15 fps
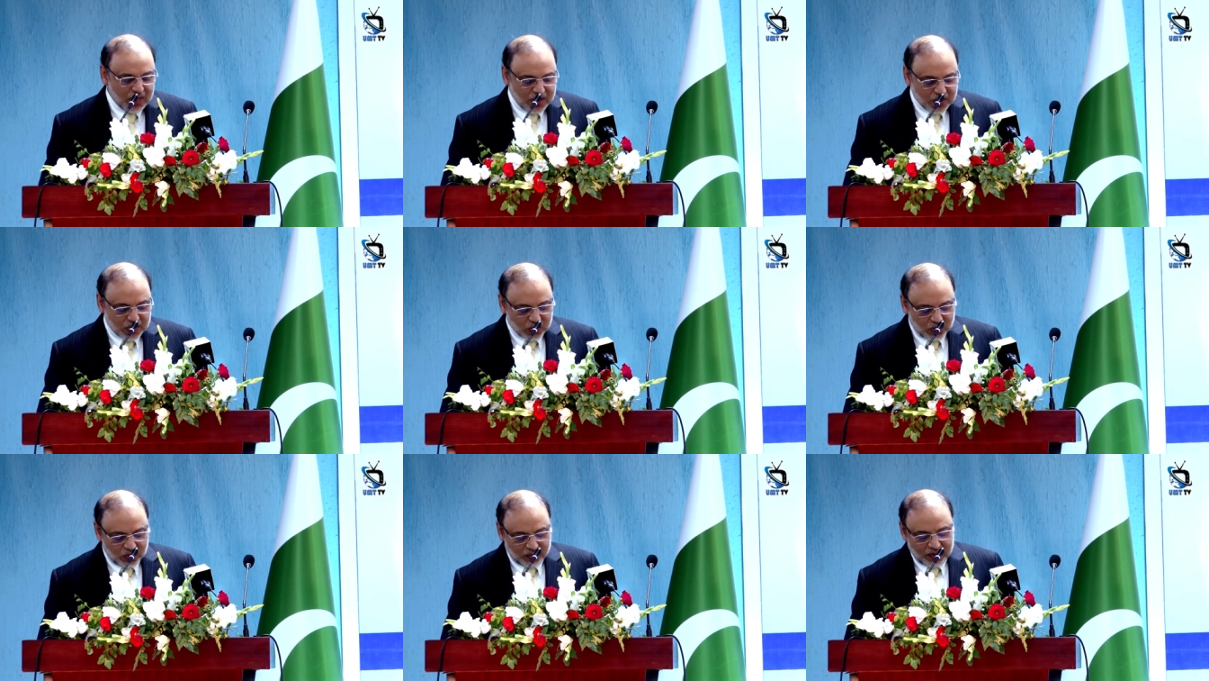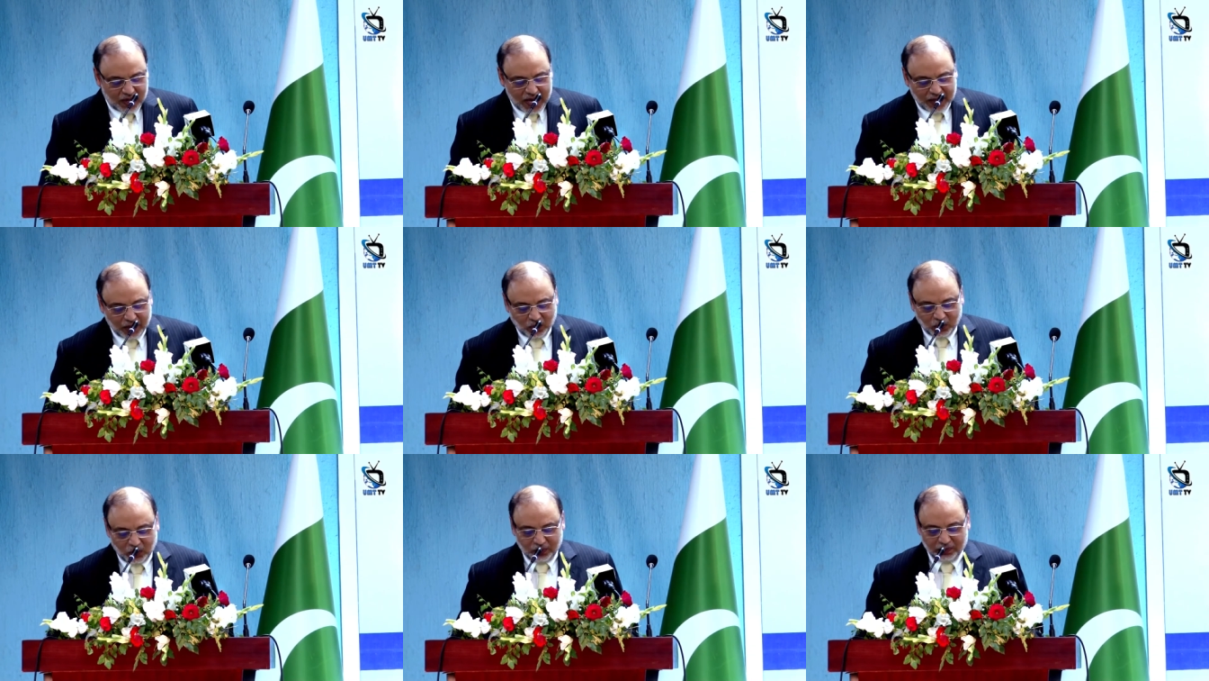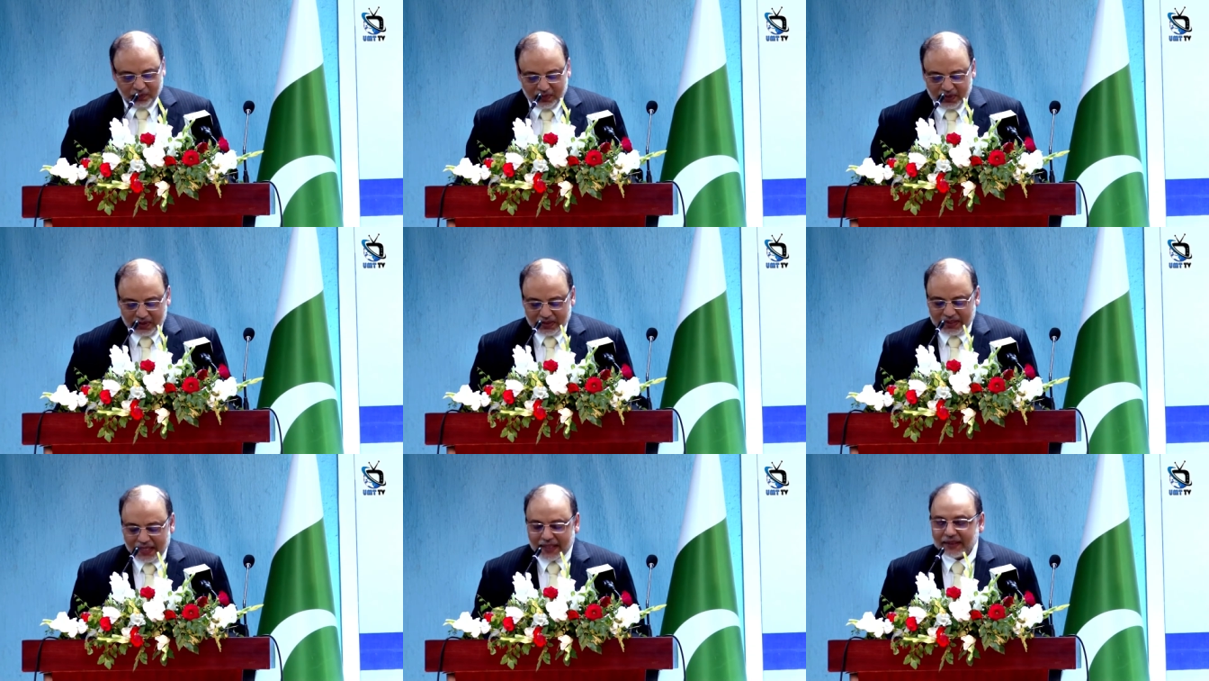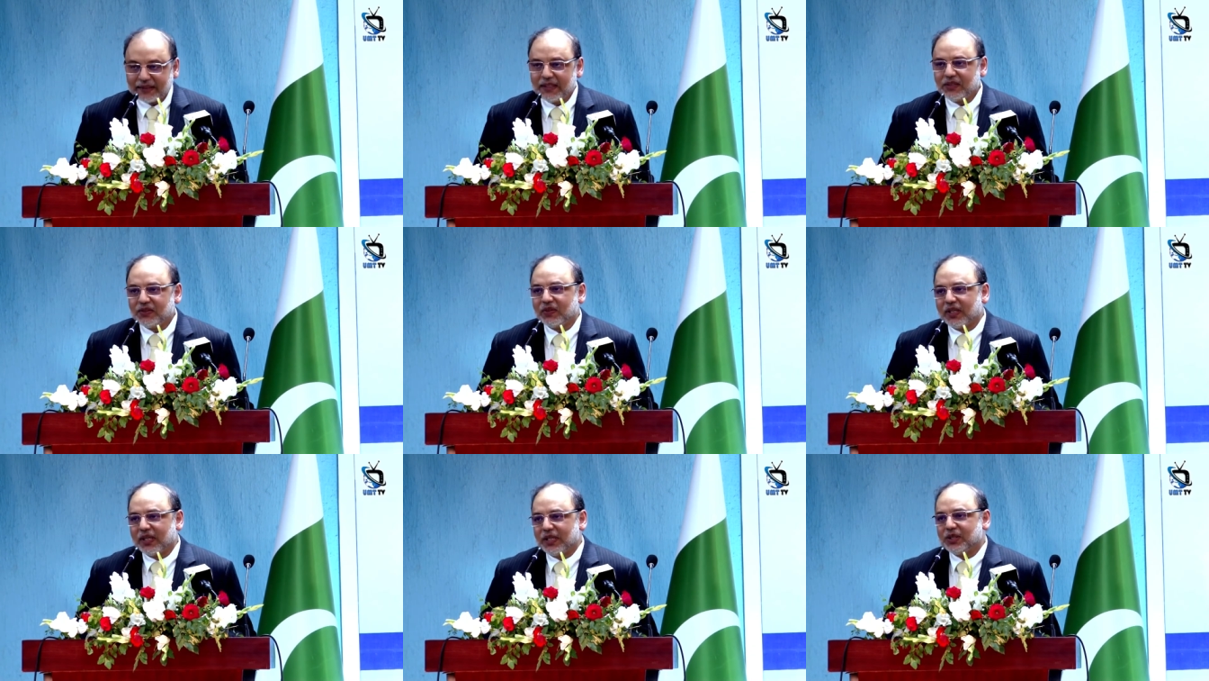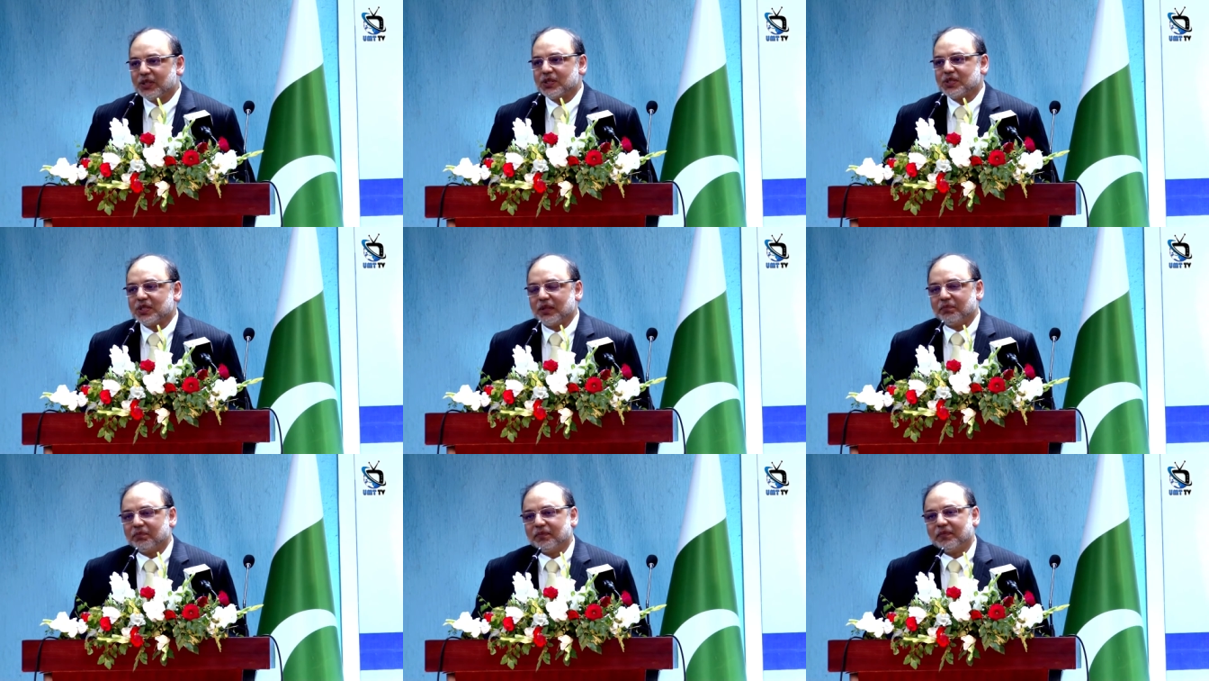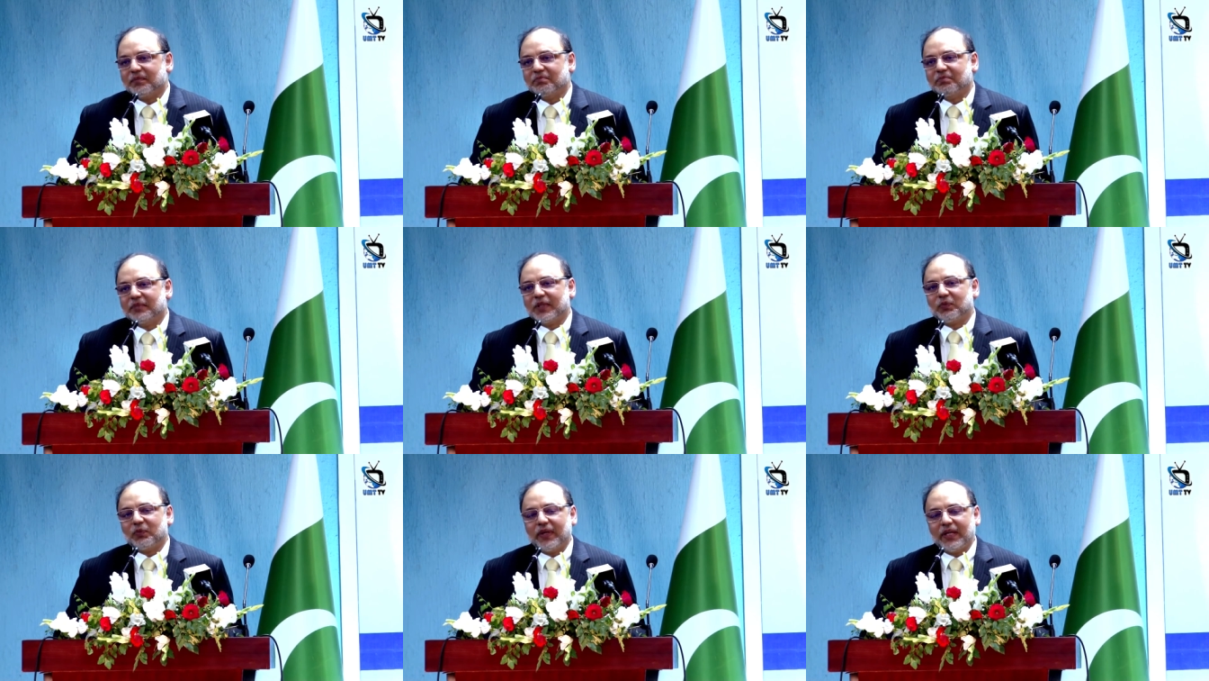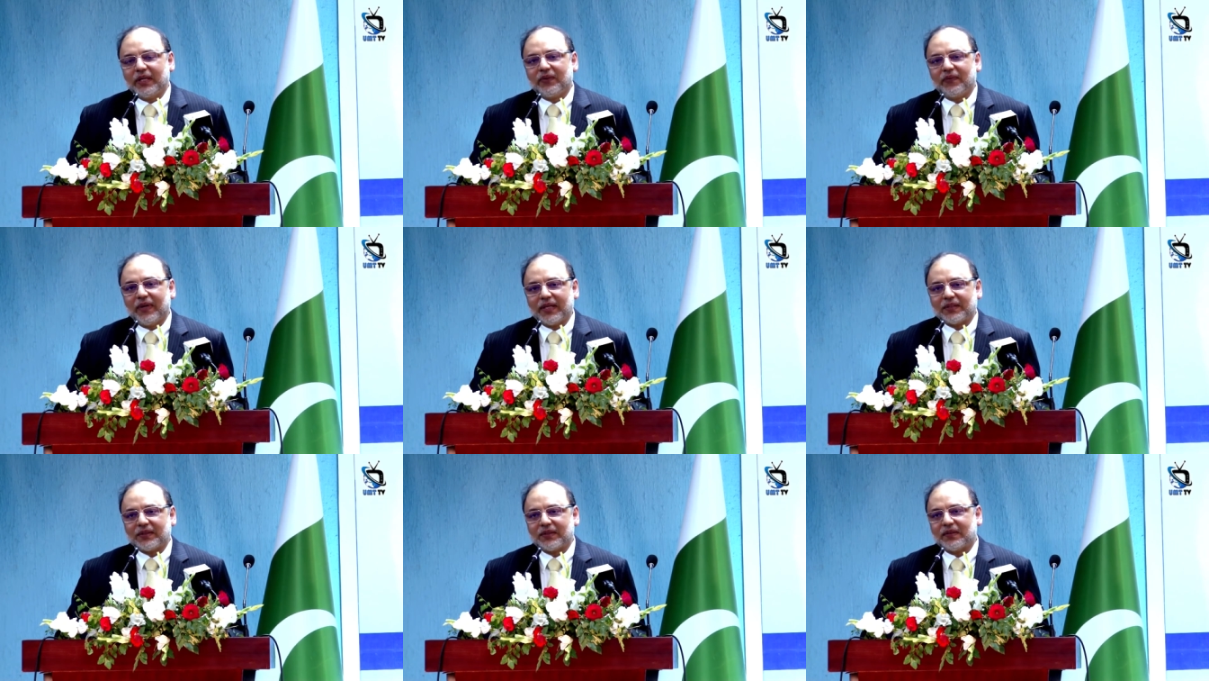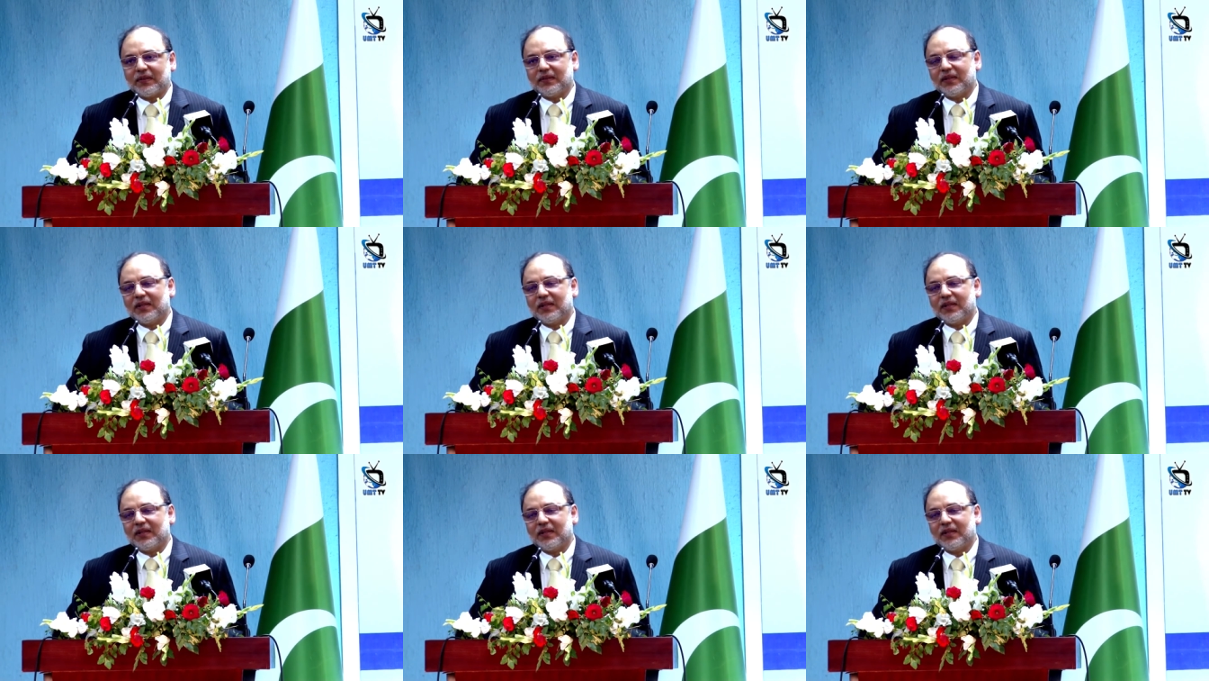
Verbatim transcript: So I hope that this relationship between rector